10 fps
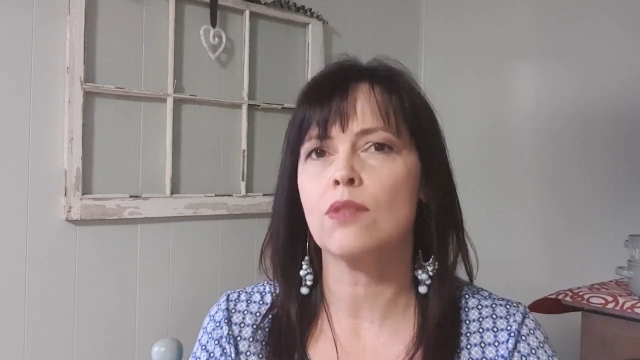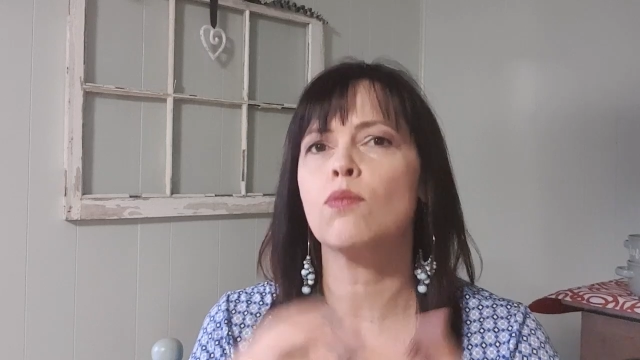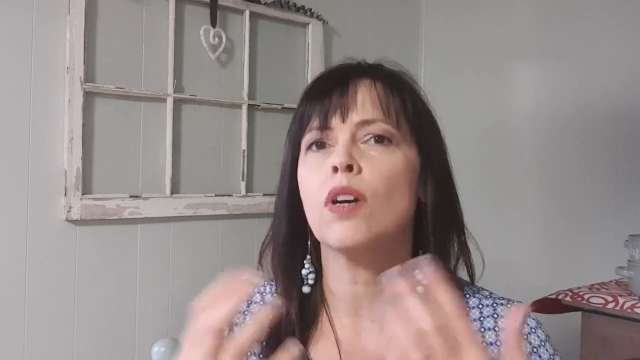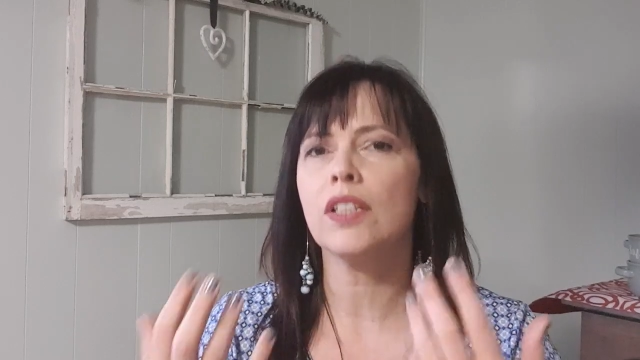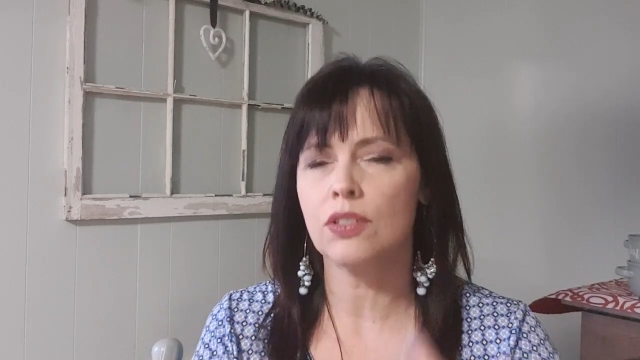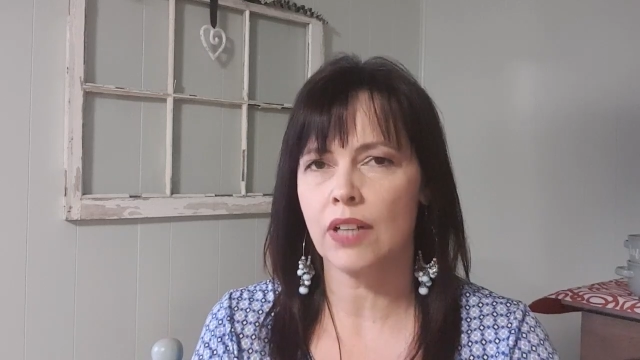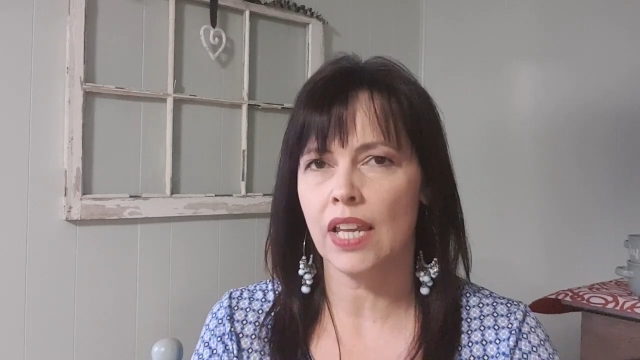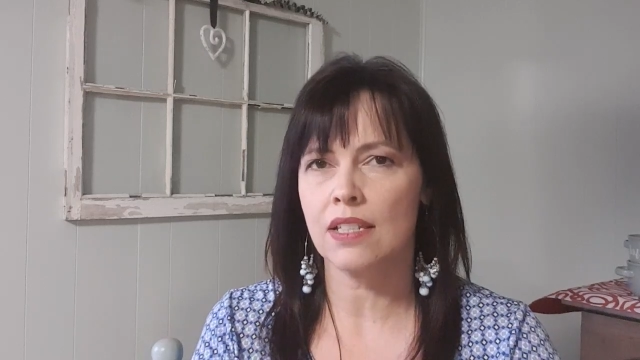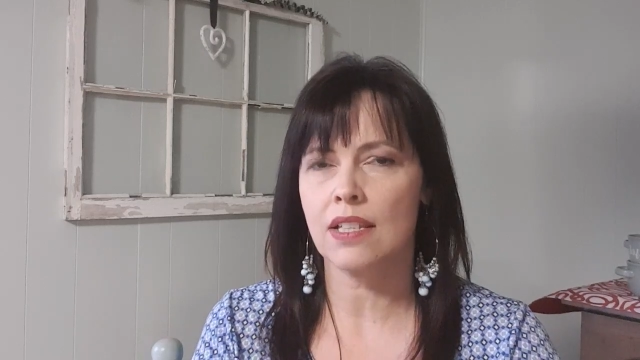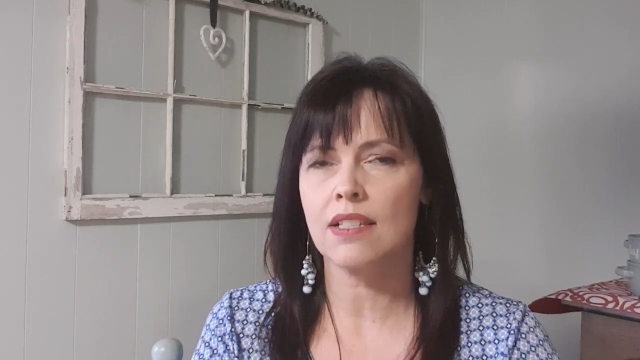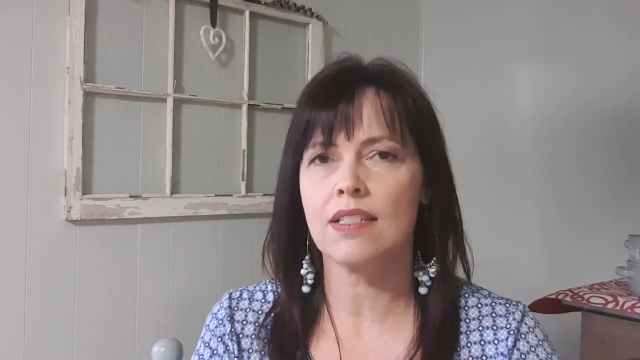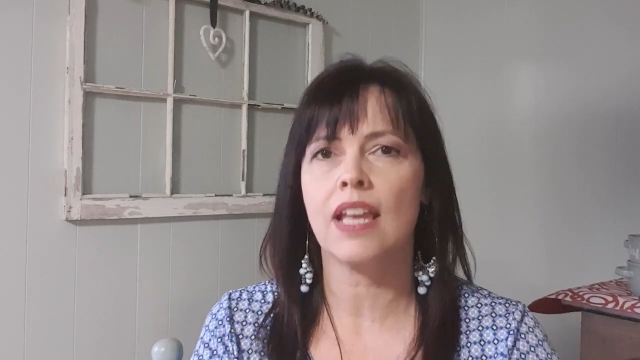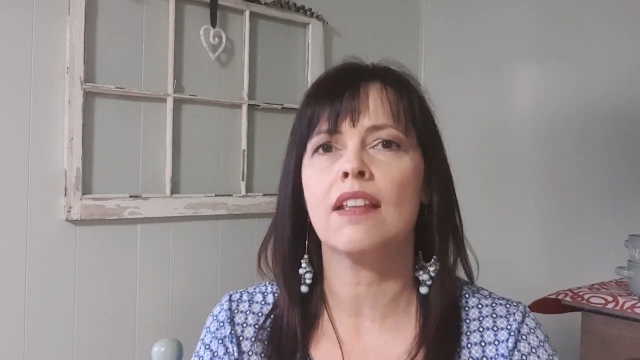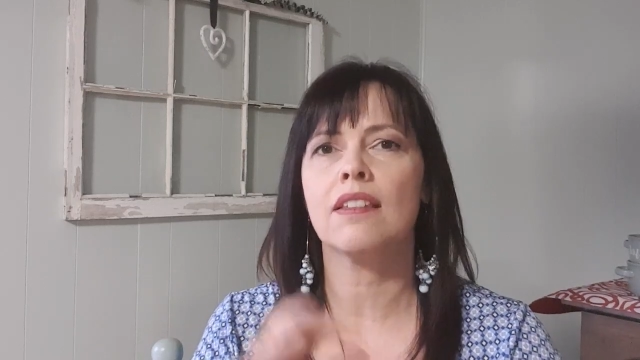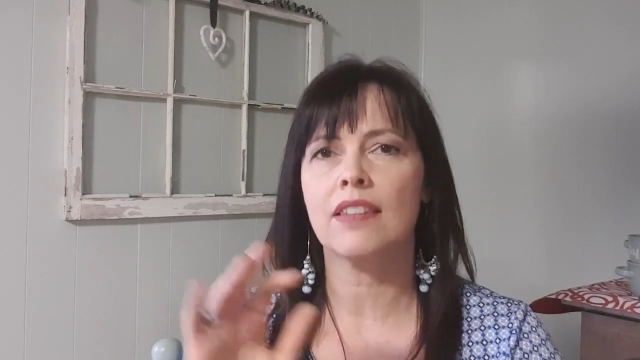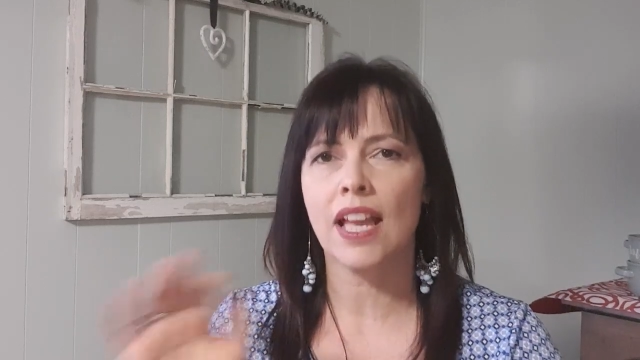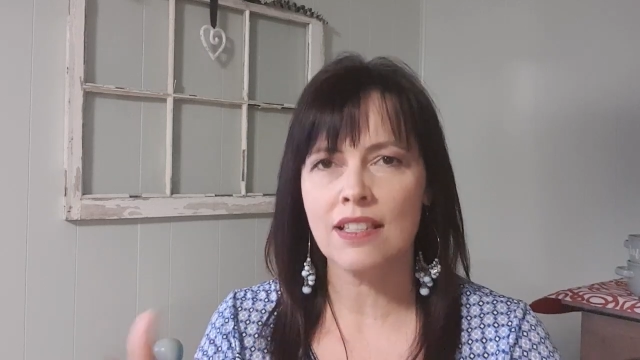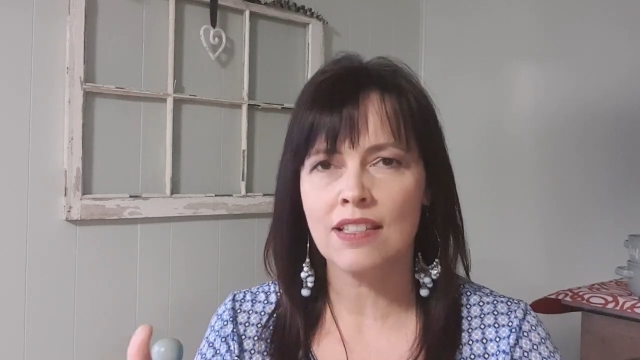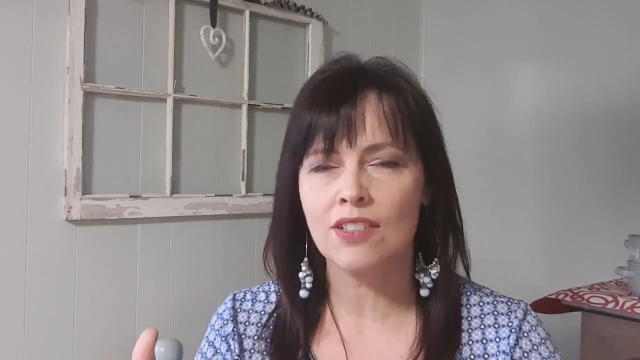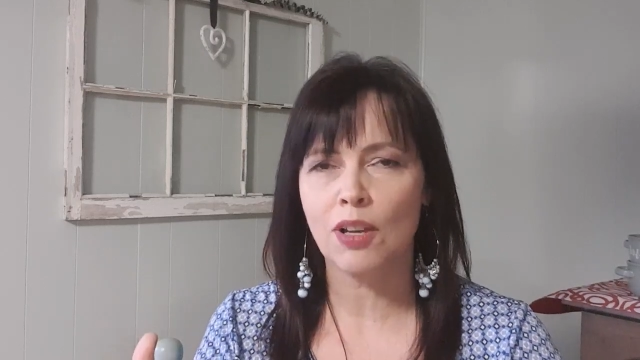what drains us, and
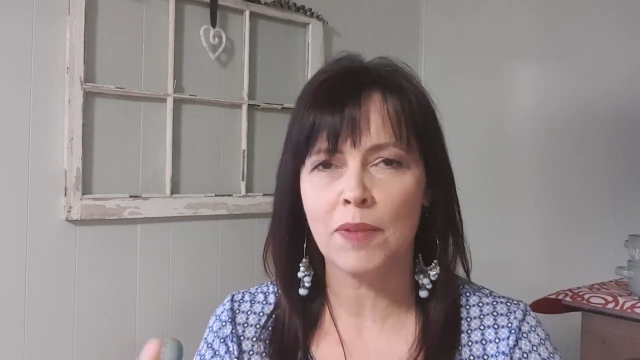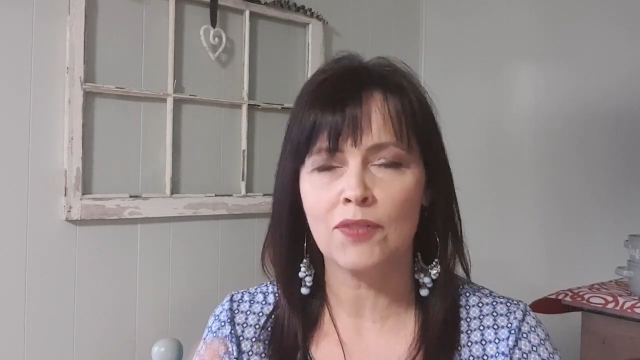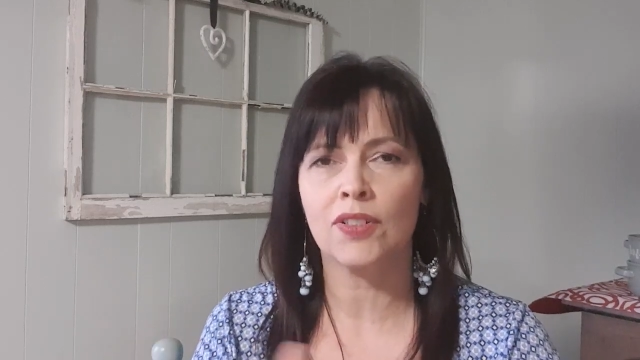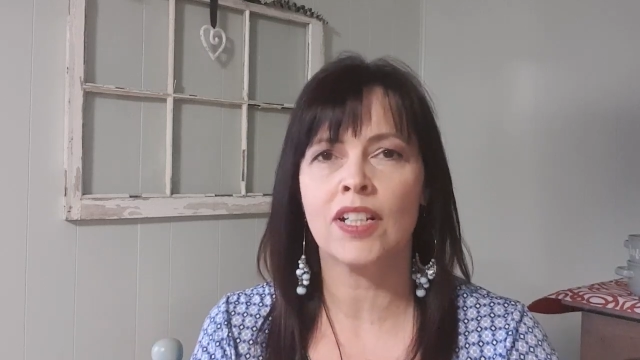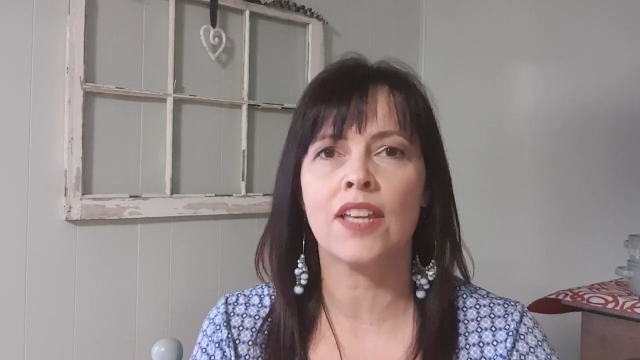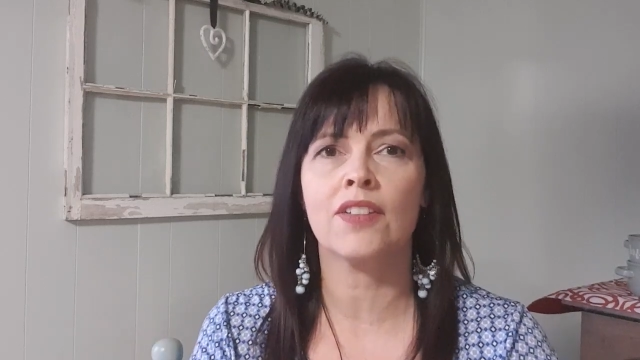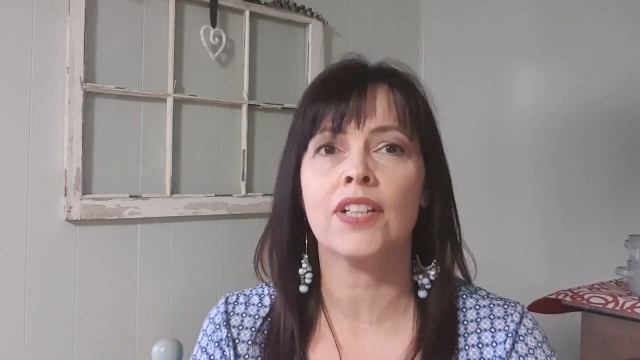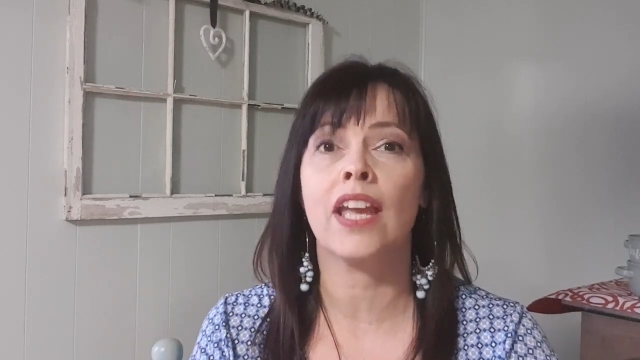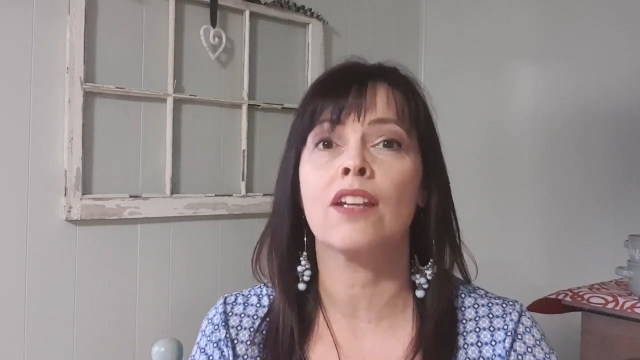that's a topic for another day,